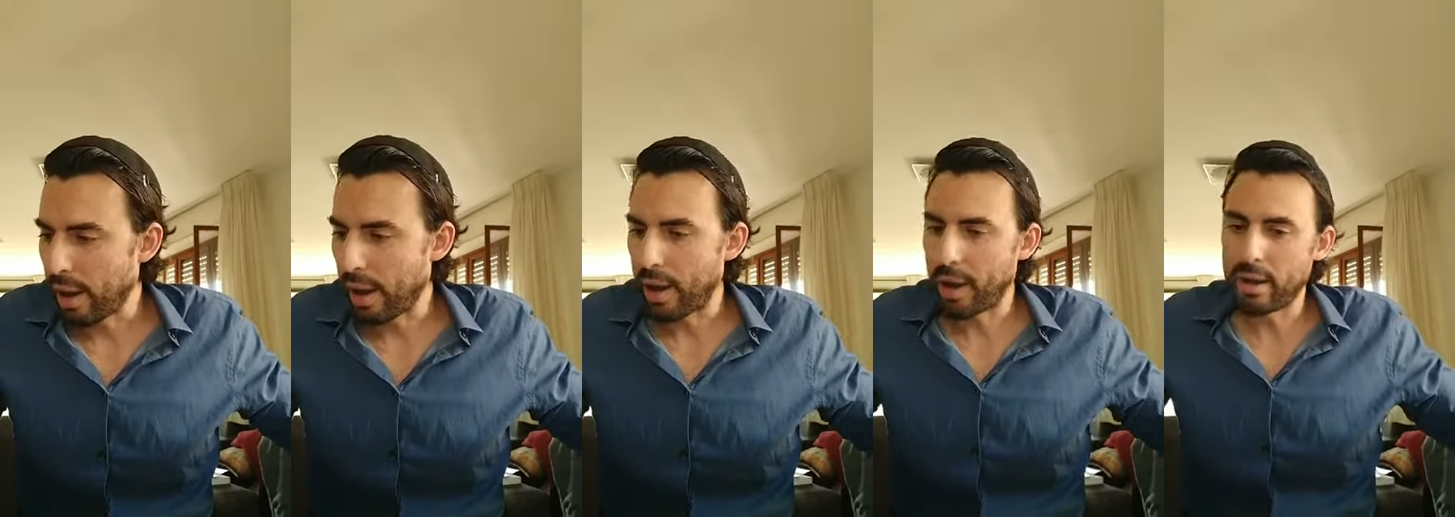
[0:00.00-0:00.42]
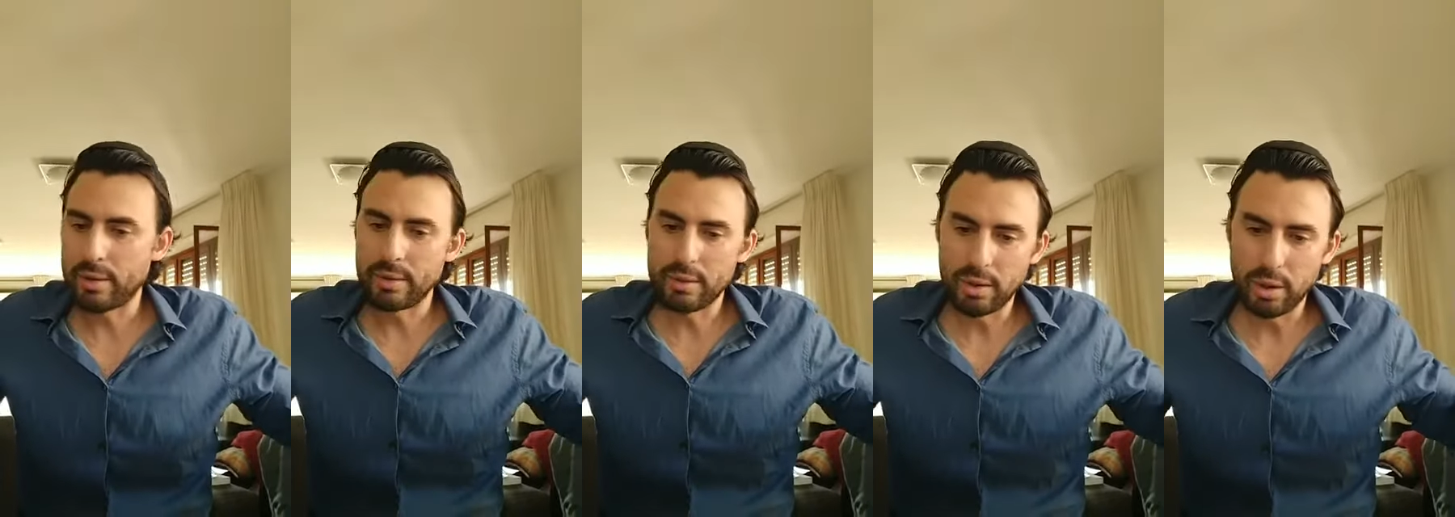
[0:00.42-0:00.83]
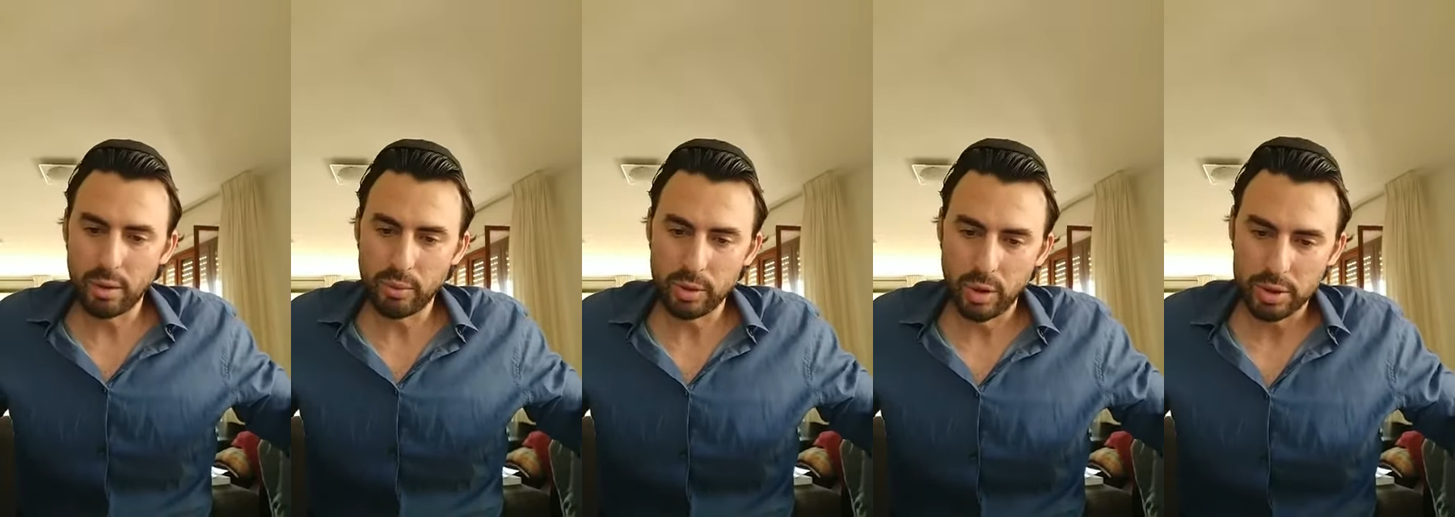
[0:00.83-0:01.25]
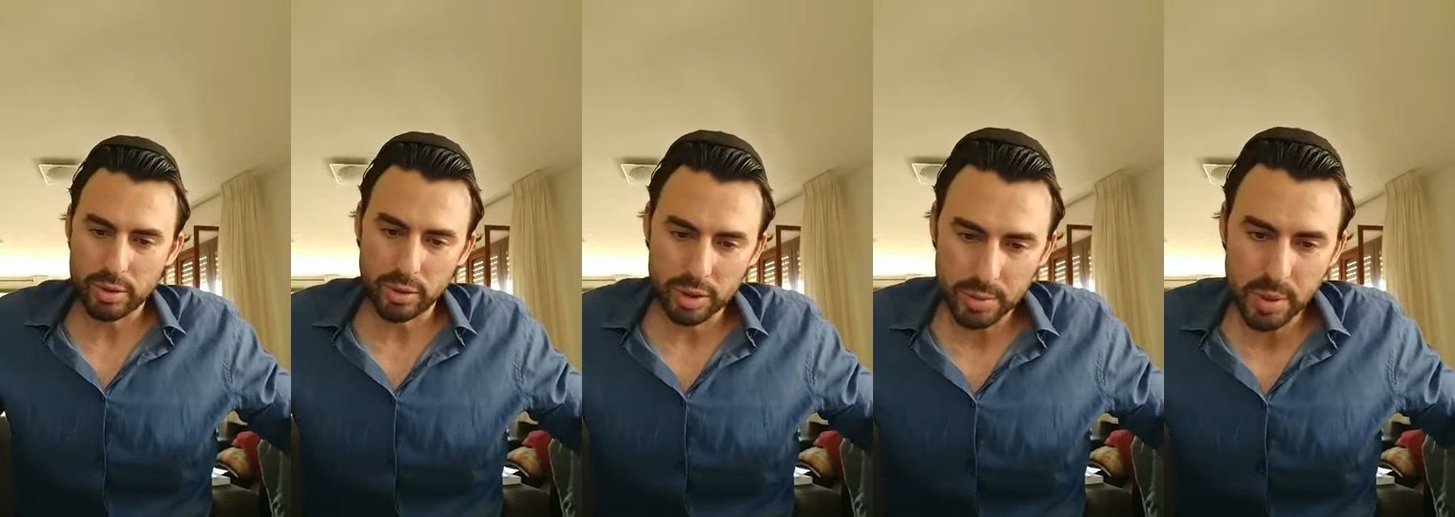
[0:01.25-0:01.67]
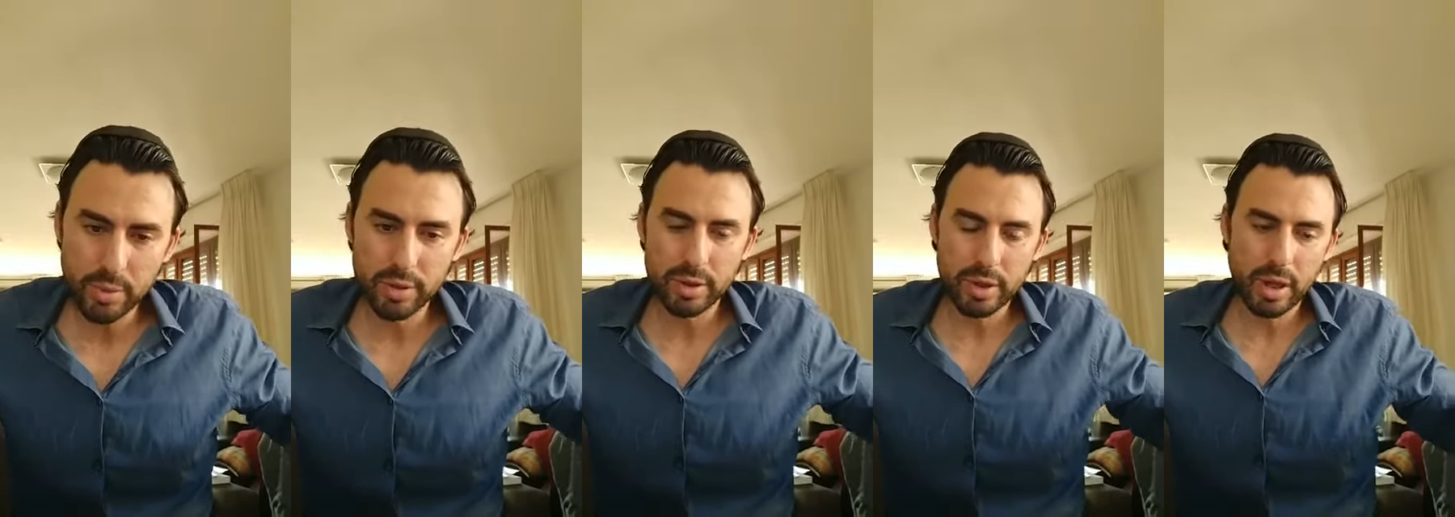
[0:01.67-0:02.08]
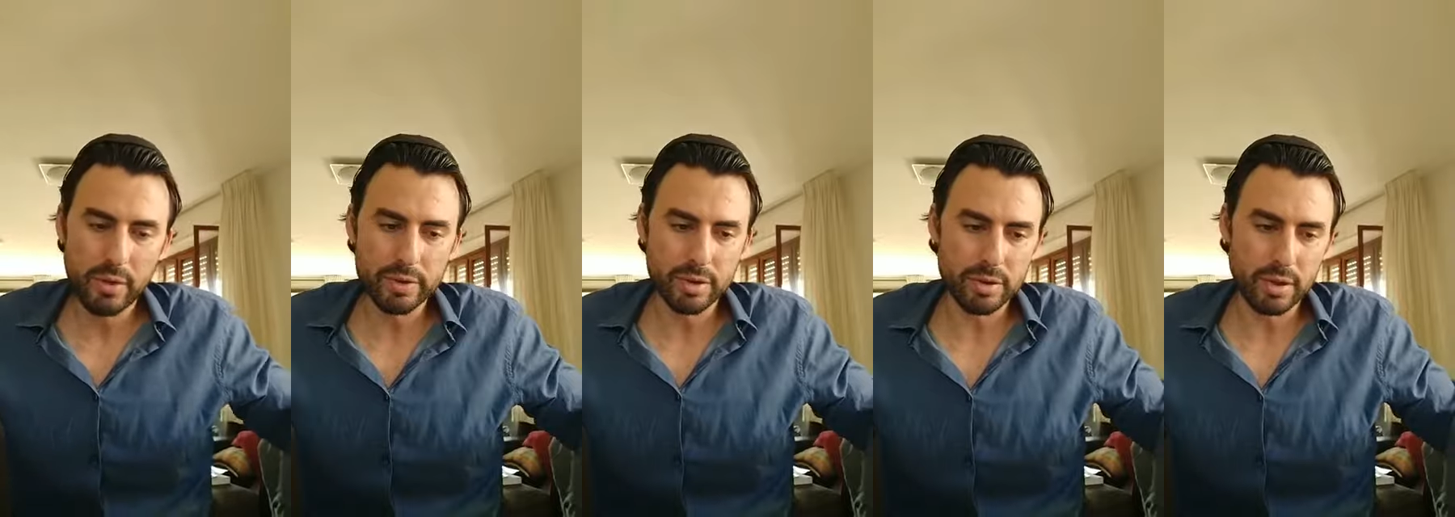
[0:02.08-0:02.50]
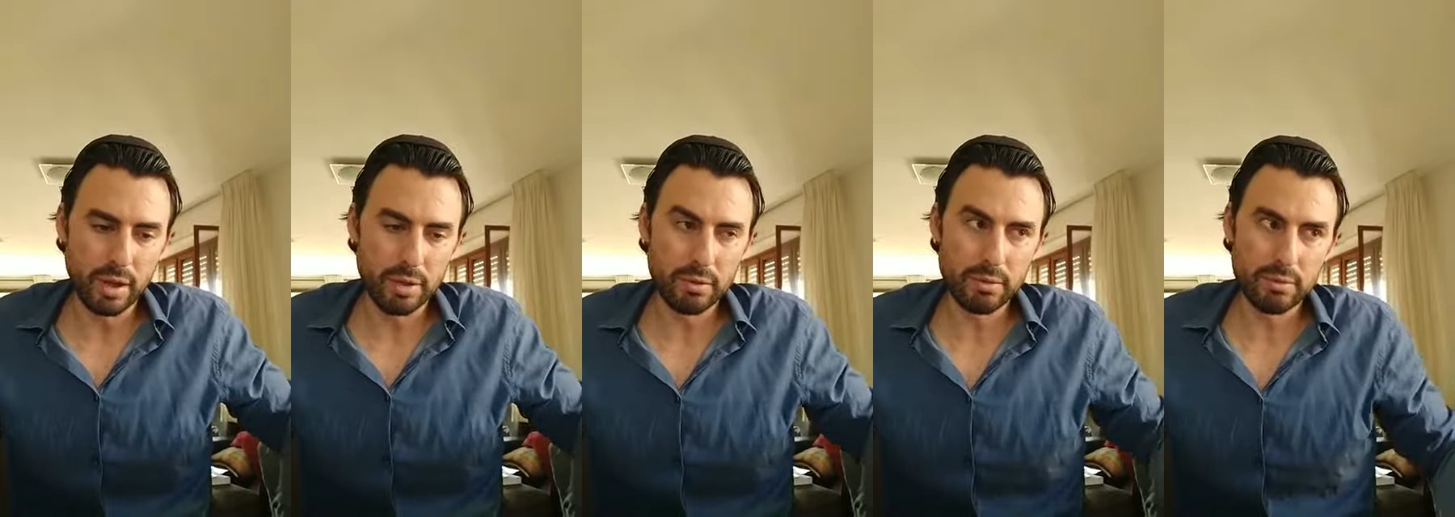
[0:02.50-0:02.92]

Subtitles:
And, you know, we lost all these people and they gave us a state.